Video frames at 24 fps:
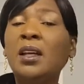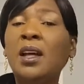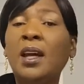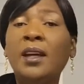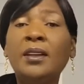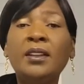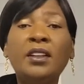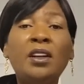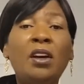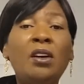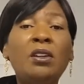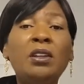
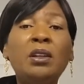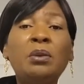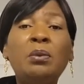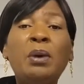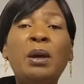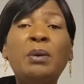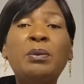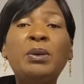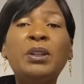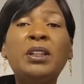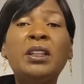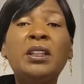And the only
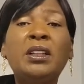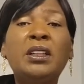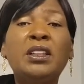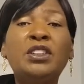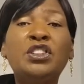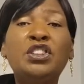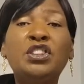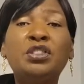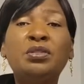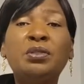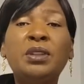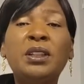way we can
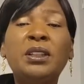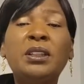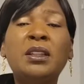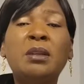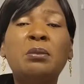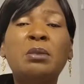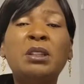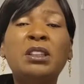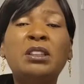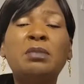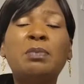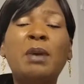entreat
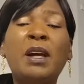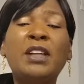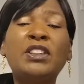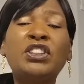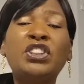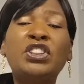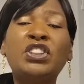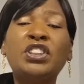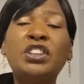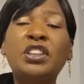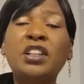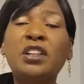them is by
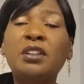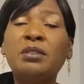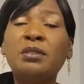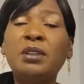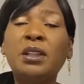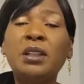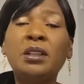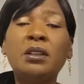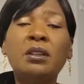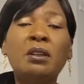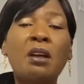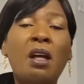
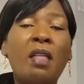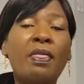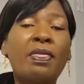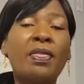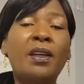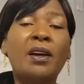sharing